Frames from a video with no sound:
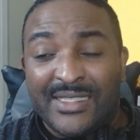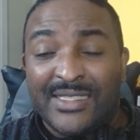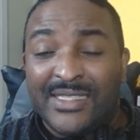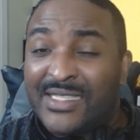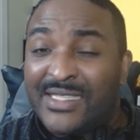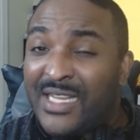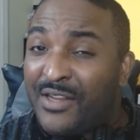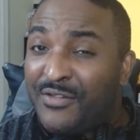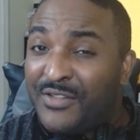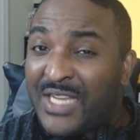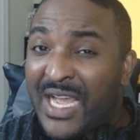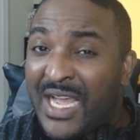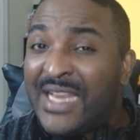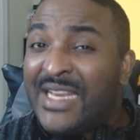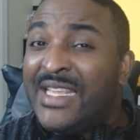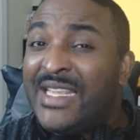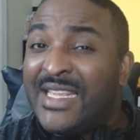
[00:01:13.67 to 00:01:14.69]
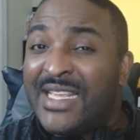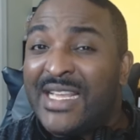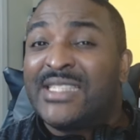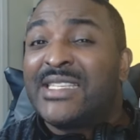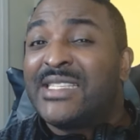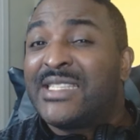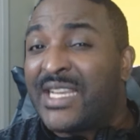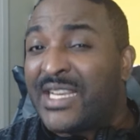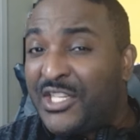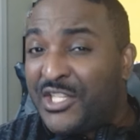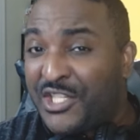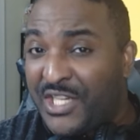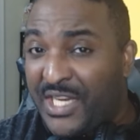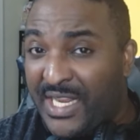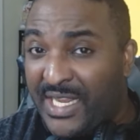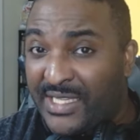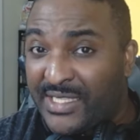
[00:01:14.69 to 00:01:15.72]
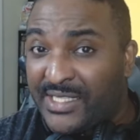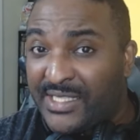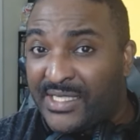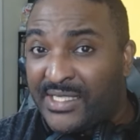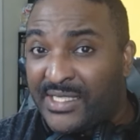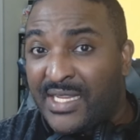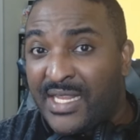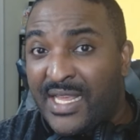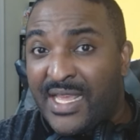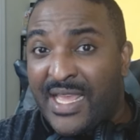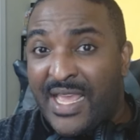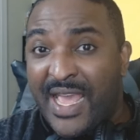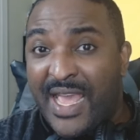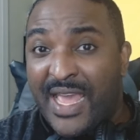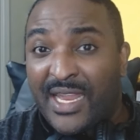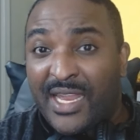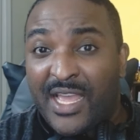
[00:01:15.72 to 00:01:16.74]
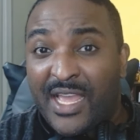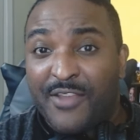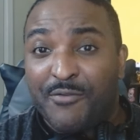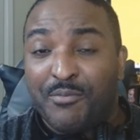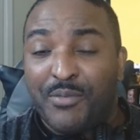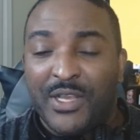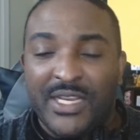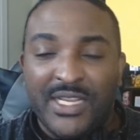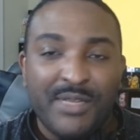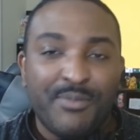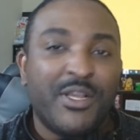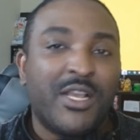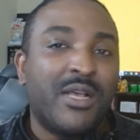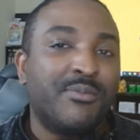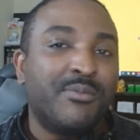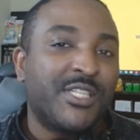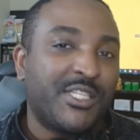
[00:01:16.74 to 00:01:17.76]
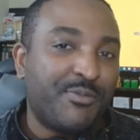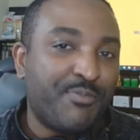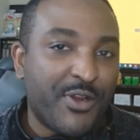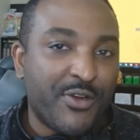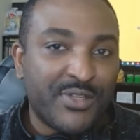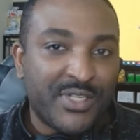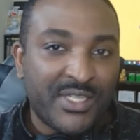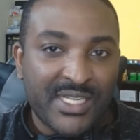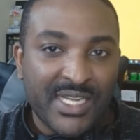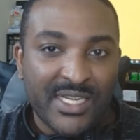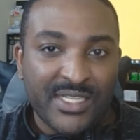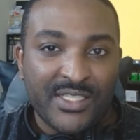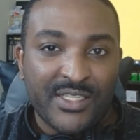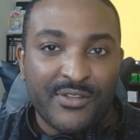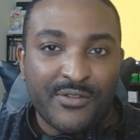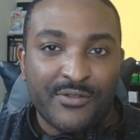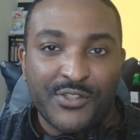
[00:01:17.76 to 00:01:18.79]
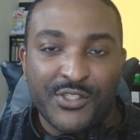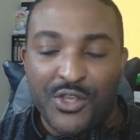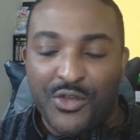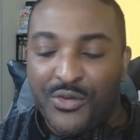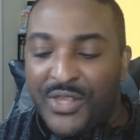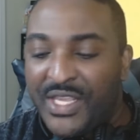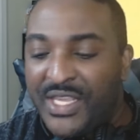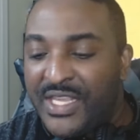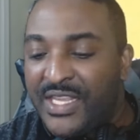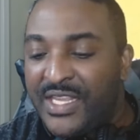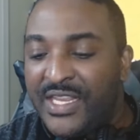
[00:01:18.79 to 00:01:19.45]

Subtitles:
Instead of dying, he gets a second chance at life, but he becomes a spirit detective, so he